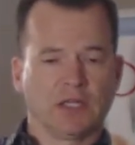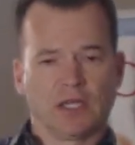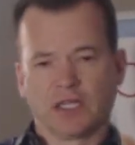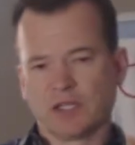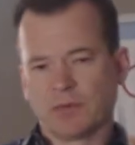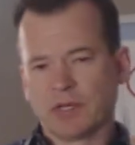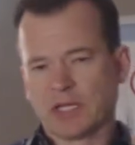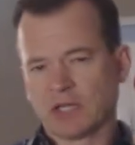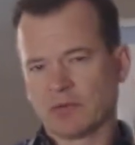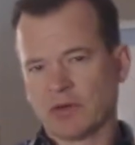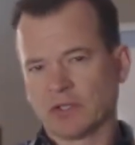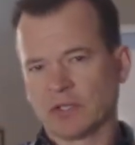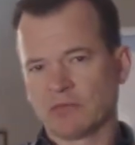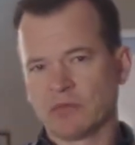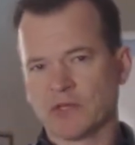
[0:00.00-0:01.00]
And depending
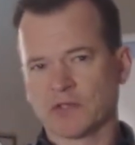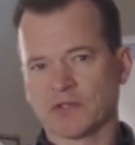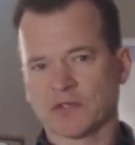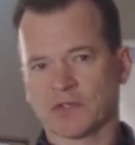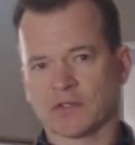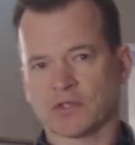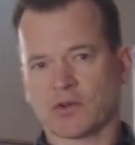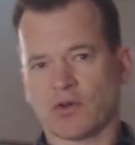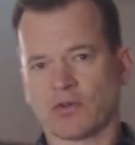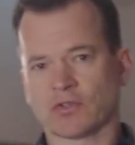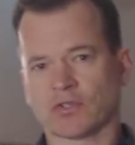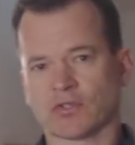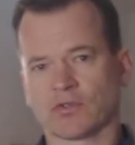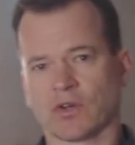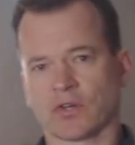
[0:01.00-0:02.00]
upon the business's
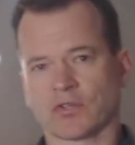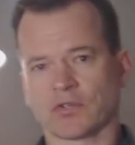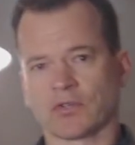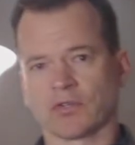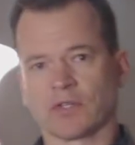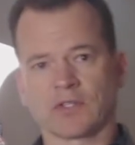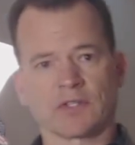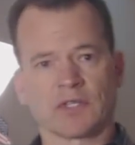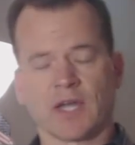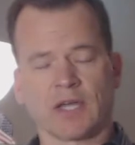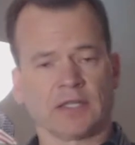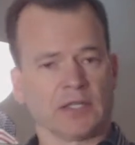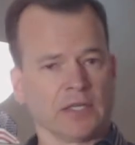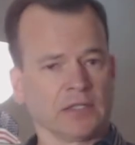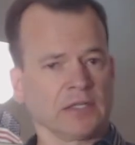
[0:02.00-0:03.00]
cost structure, it's
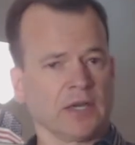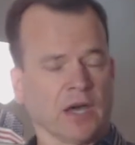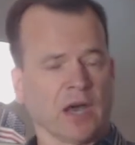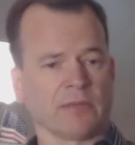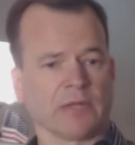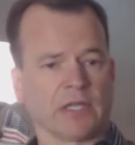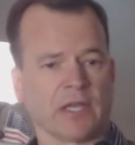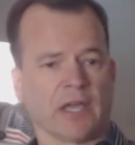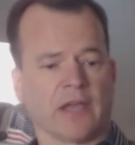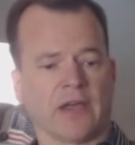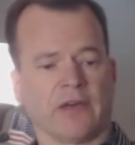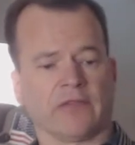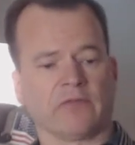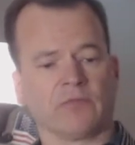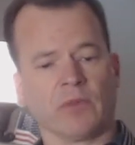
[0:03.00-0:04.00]
not uncommon to
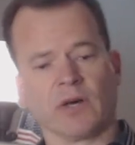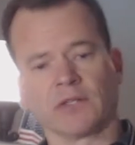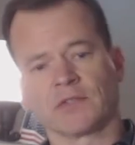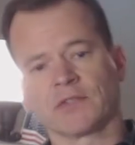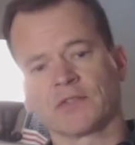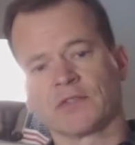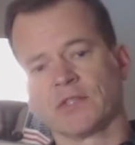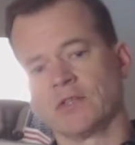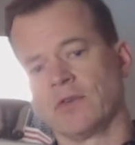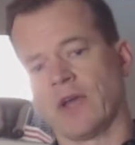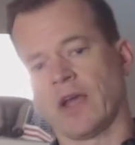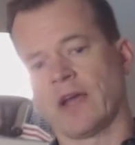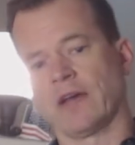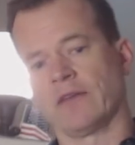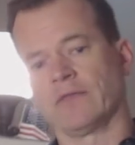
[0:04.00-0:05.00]
have months that you
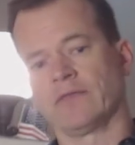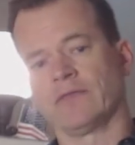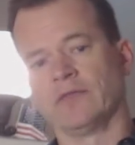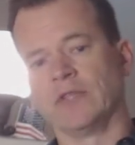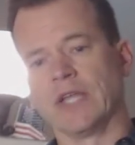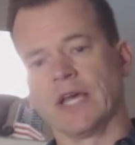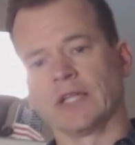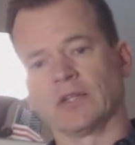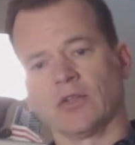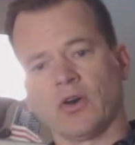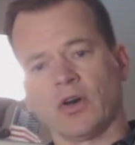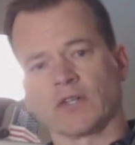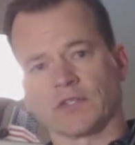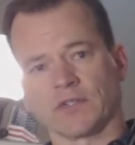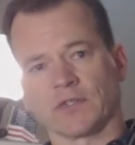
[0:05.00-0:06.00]
have net
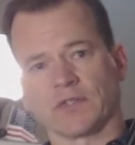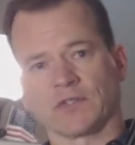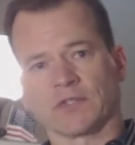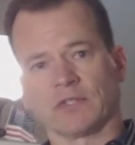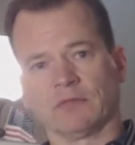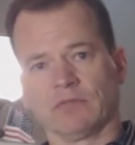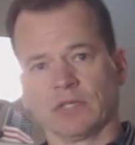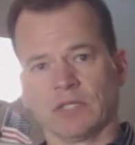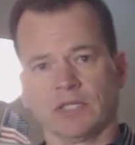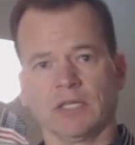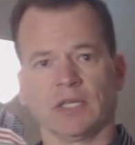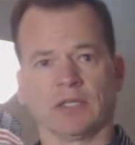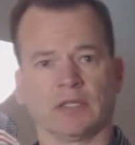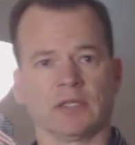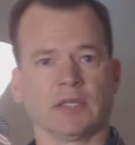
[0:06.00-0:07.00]
losses, but
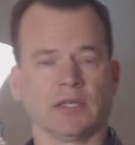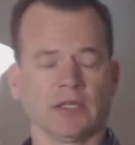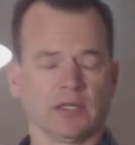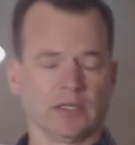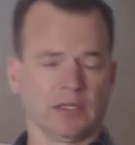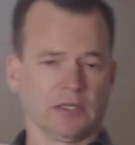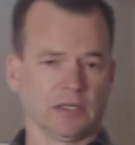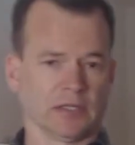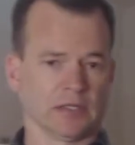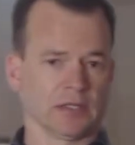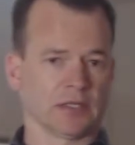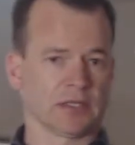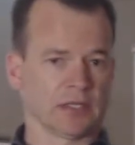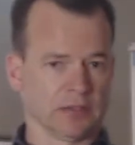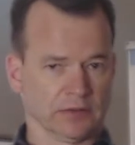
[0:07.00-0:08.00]
again,
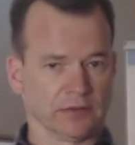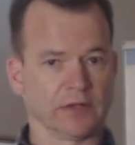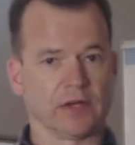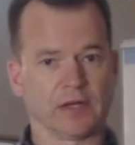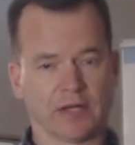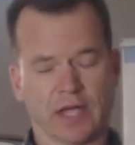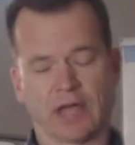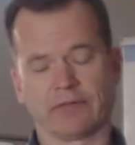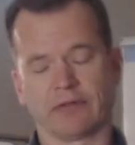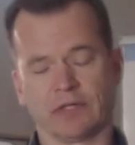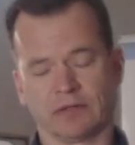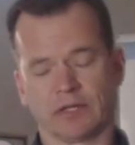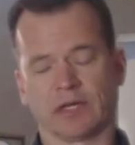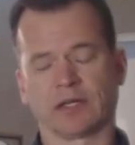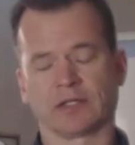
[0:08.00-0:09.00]

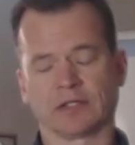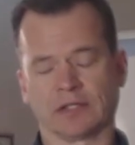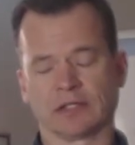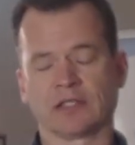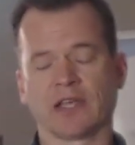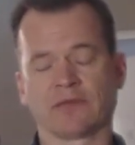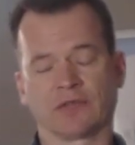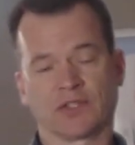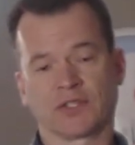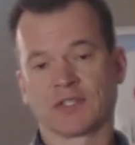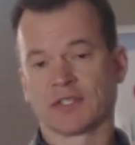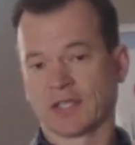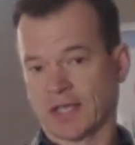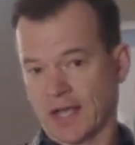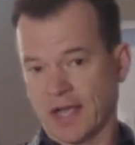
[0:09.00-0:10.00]
having a
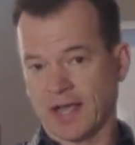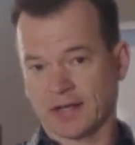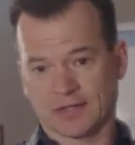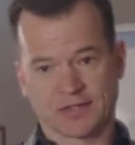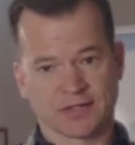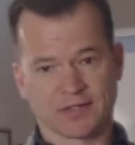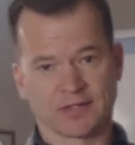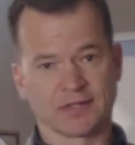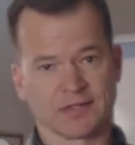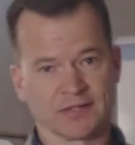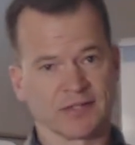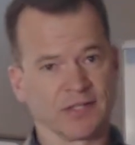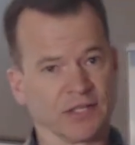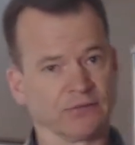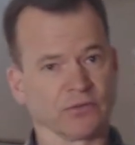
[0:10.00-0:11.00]
deficit in cash
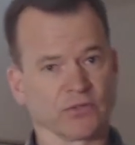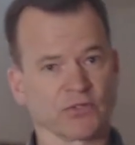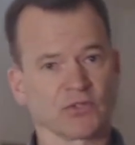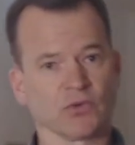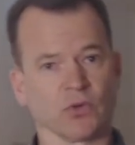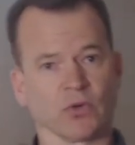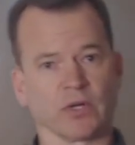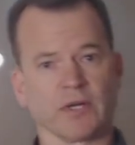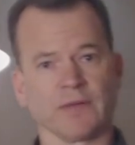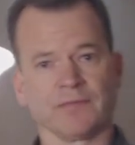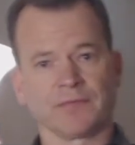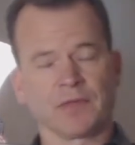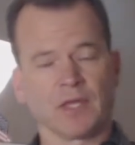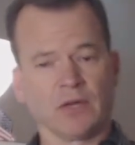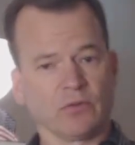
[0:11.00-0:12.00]
is a different story.
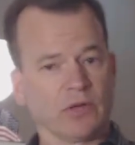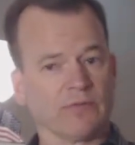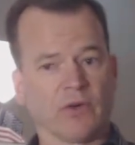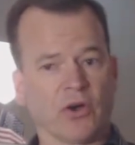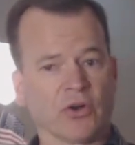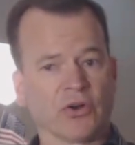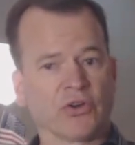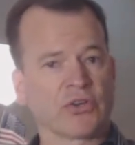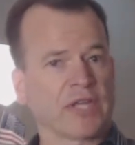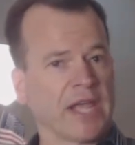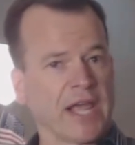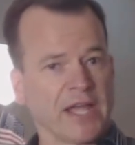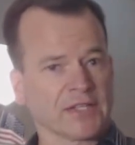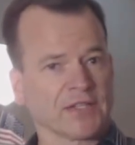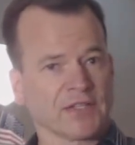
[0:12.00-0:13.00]
We've all heard
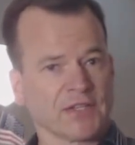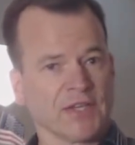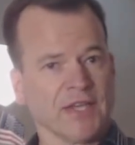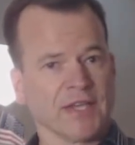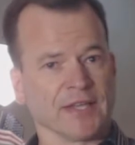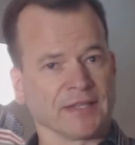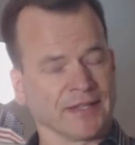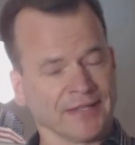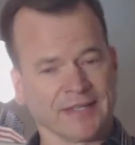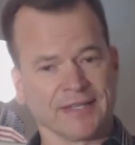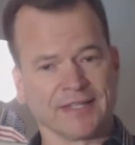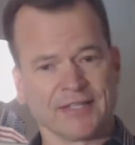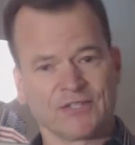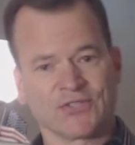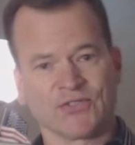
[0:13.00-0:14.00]
cash is king,
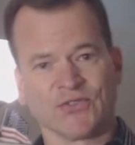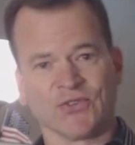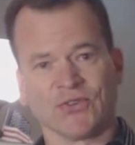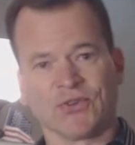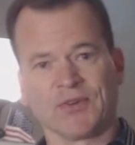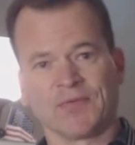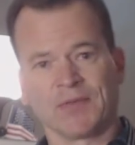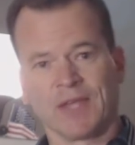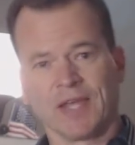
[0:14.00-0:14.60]
and it's true.